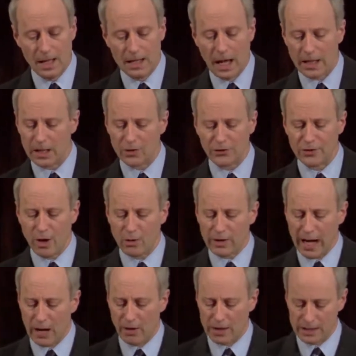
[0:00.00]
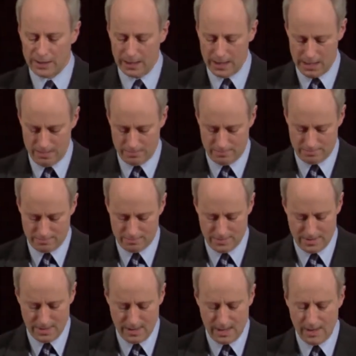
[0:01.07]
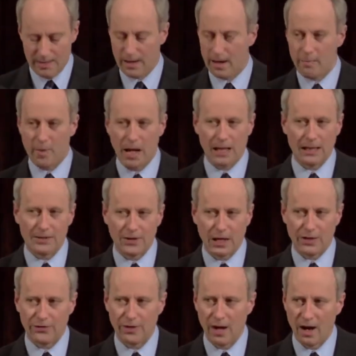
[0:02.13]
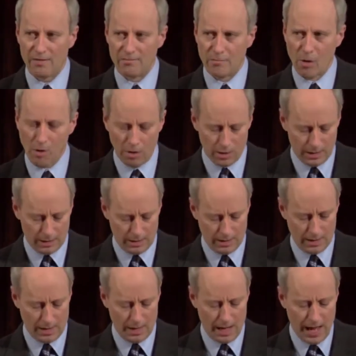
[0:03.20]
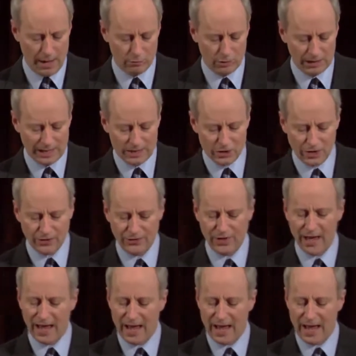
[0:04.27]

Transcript: Now, there's no guarantee that a politics of moral and religious